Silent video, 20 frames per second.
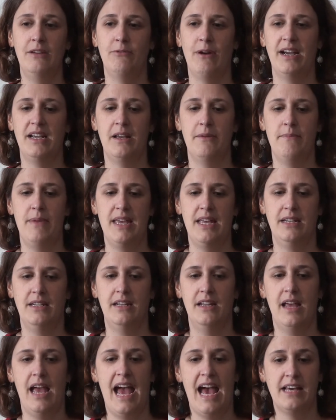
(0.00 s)

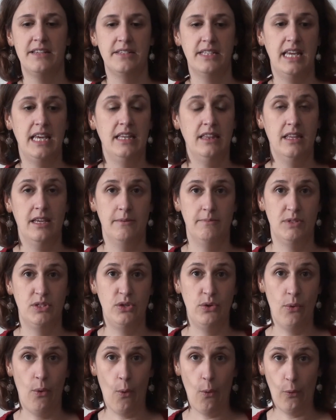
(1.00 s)
recommend asking them
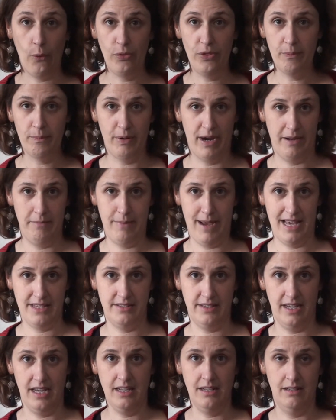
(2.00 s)
to hold the bread
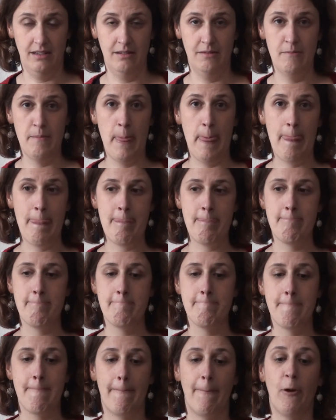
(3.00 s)
basket
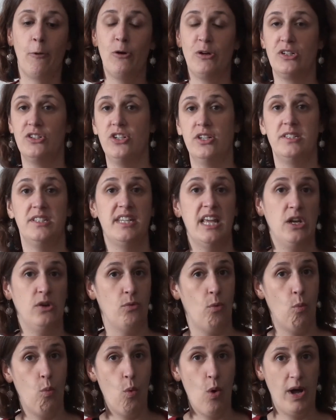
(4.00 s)
or just
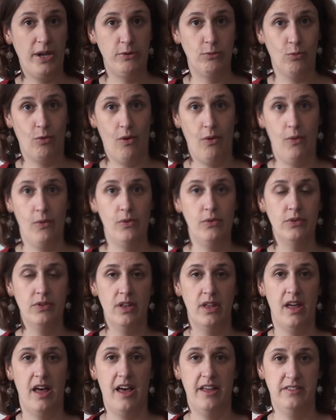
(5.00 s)
send one roll
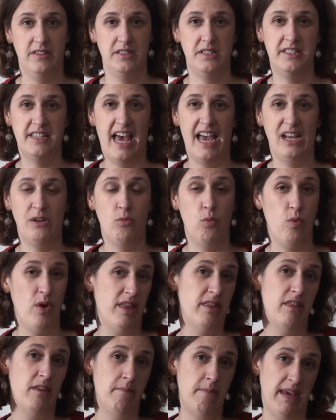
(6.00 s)
on the side
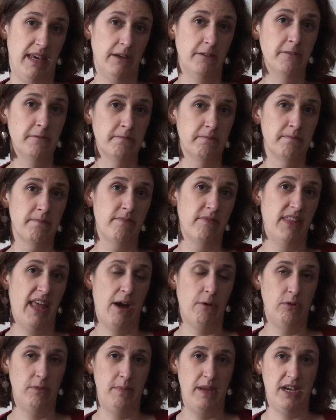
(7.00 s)
with a meal.
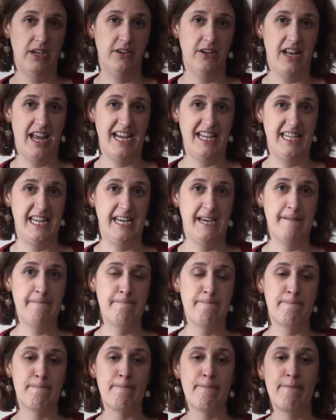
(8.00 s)
That would be a good idea.
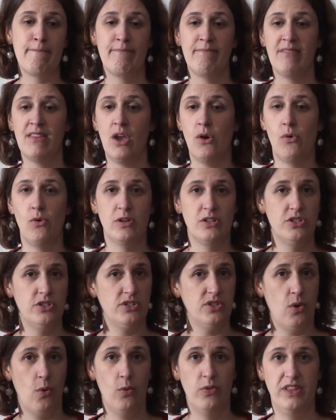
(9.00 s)
Or
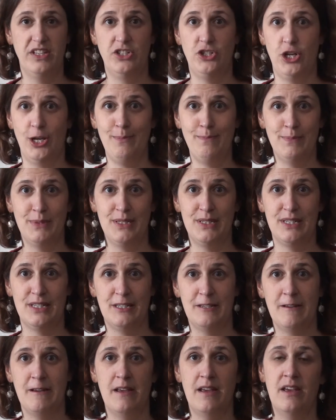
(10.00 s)
just hold the
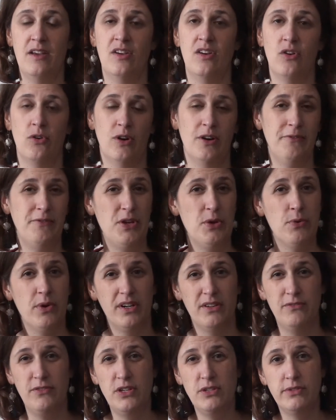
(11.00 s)
chips. Or if you
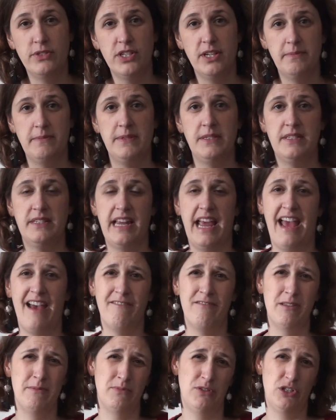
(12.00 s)
want a few chips,
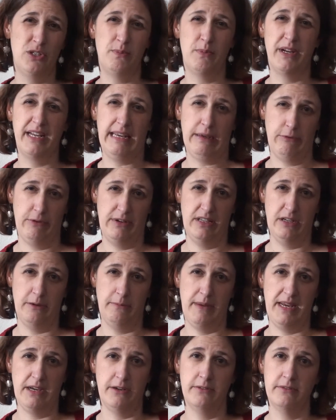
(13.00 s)
have them just bring it with your
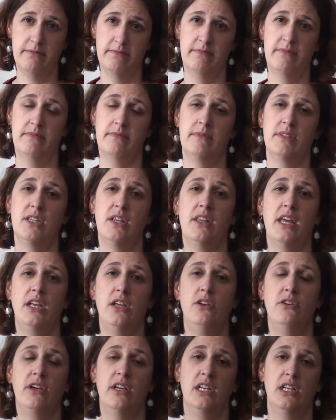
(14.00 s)
meal so that
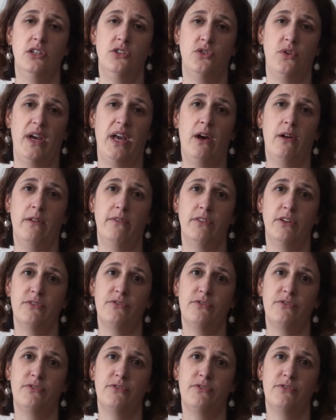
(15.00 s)
you can enjoy all of your